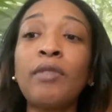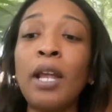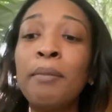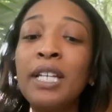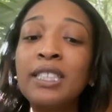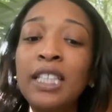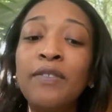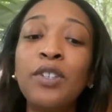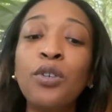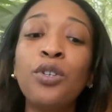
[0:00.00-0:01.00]
because
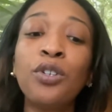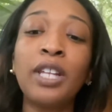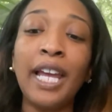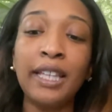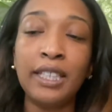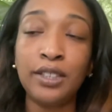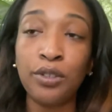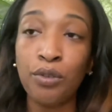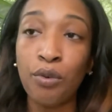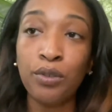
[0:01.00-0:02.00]
even though you're like this and
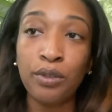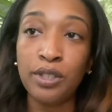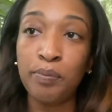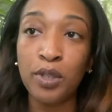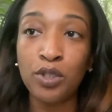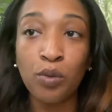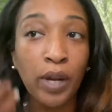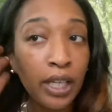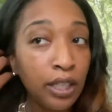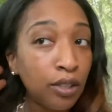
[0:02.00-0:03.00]
you're going through the spiritual
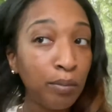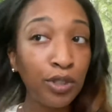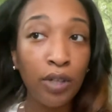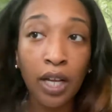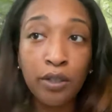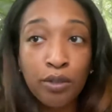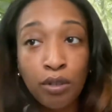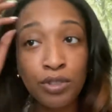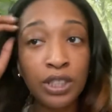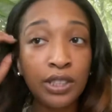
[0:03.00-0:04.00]
awakening don't be trying to you
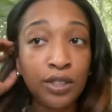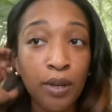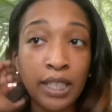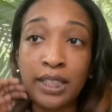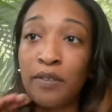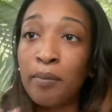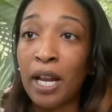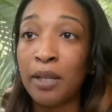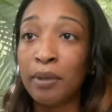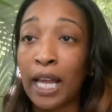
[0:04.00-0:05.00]
know jesus christ
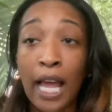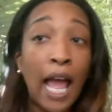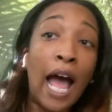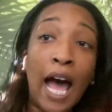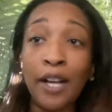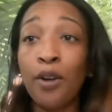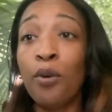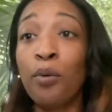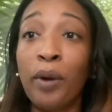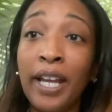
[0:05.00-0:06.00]
everybody but like i know
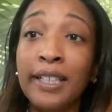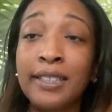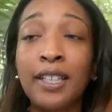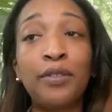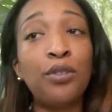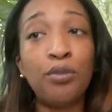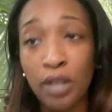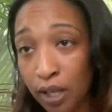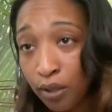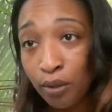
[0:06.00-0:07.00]
the way and stuff you do
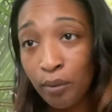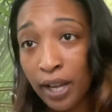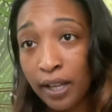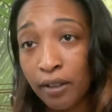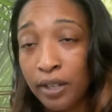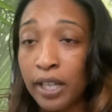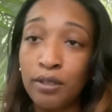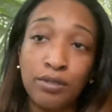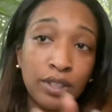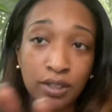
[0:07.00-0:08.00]
not know the way okay
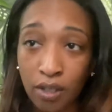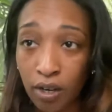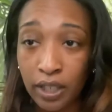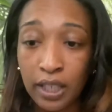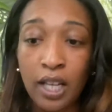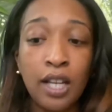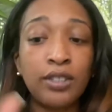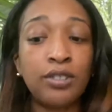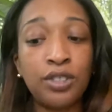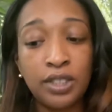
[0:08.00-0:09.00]
you just started
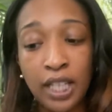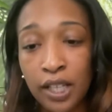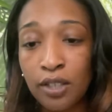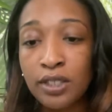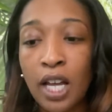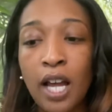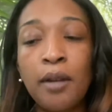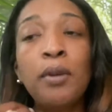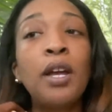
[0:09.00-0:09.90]
so just take your time